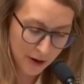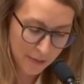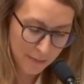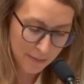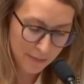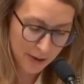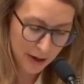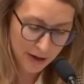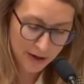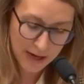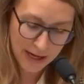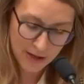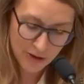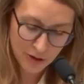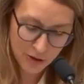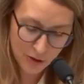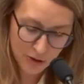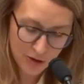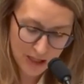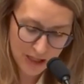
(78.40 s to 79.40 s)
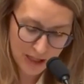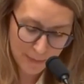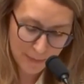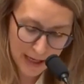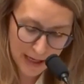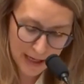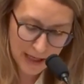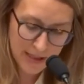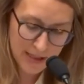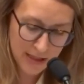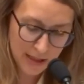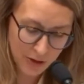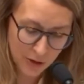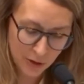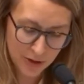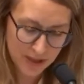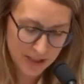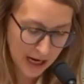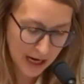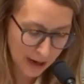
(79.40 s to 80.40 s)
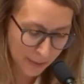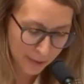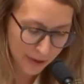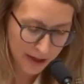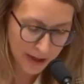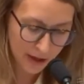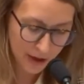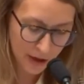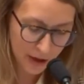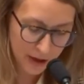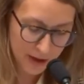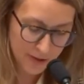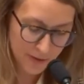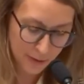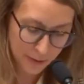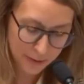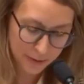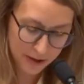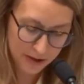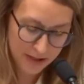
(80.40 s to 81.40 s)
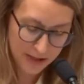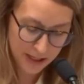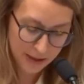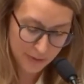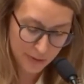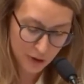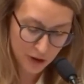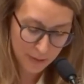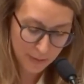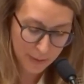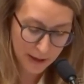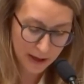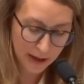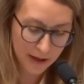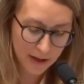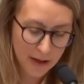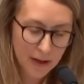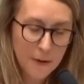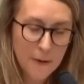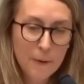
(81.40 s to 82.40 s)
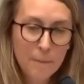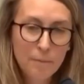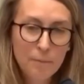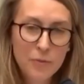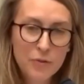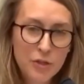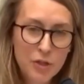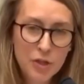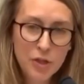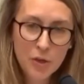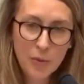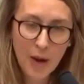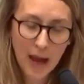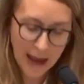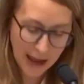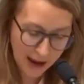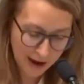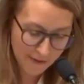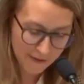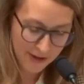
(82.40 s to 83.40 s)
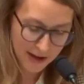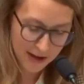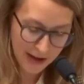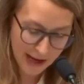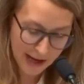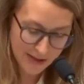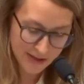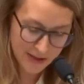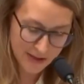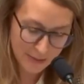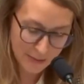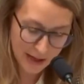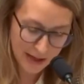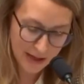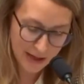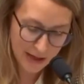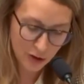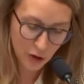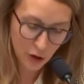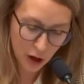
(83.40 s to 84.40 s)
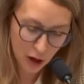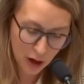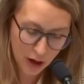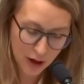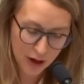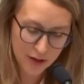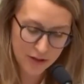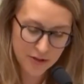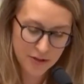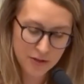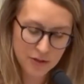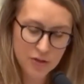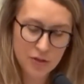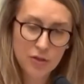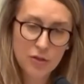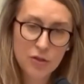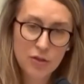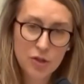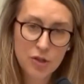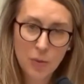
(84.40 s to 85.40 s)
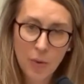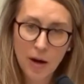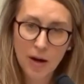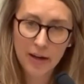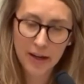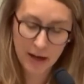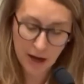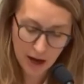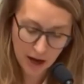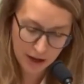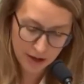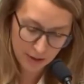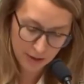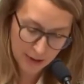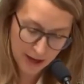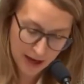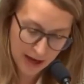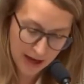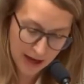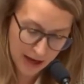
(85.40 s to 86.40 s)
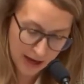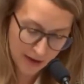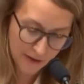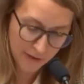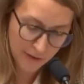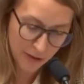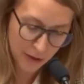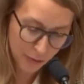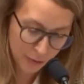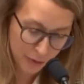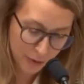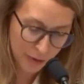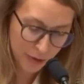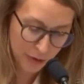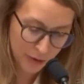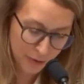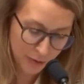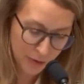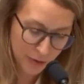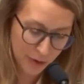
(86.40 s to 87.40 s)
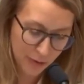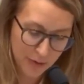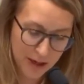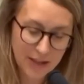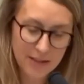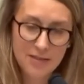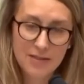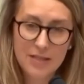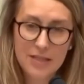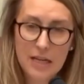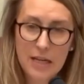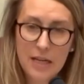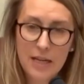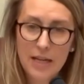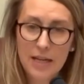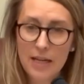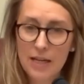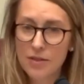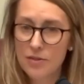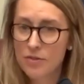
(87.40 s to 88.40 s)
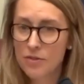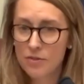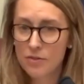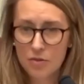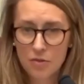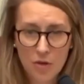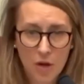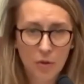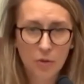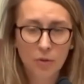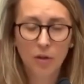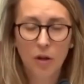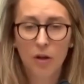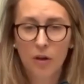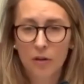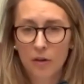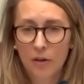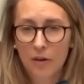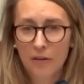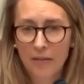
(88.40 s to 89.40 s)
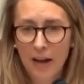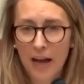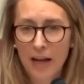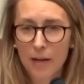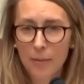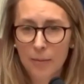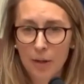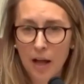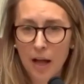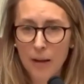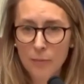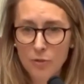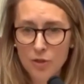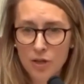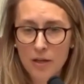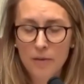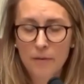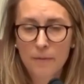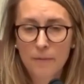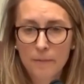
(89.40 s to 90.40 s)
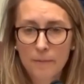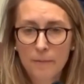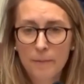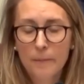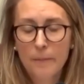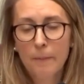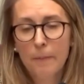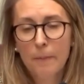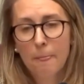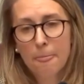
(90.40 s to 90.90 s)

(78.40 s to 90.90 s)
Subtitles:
from our national GDP to increased operating costs for maritime shipping, do you have an estimated cost to our economy if the route through the Red Sea is no longer a viable option?